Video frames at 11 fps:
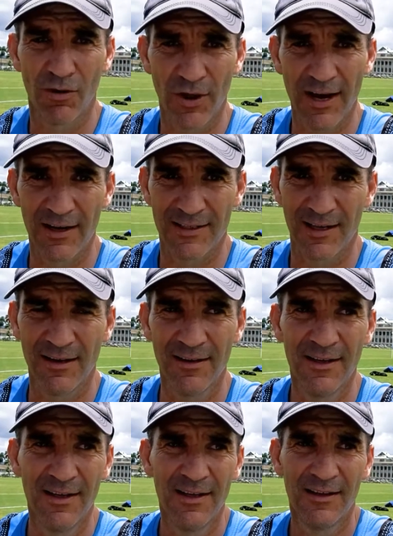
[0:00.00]
are all there, it's done.
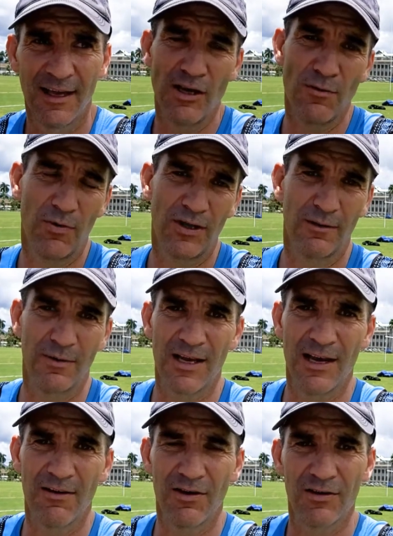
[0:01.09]
Then you bring them in
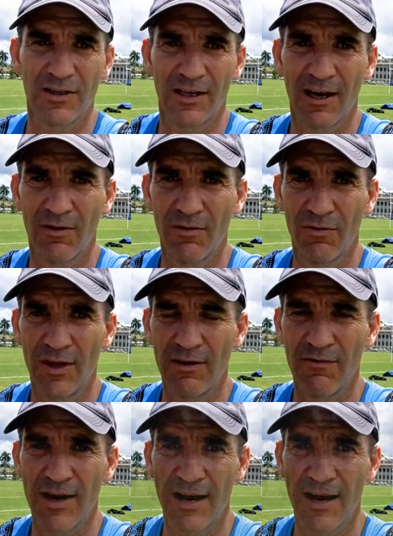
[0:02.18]
here and you see how they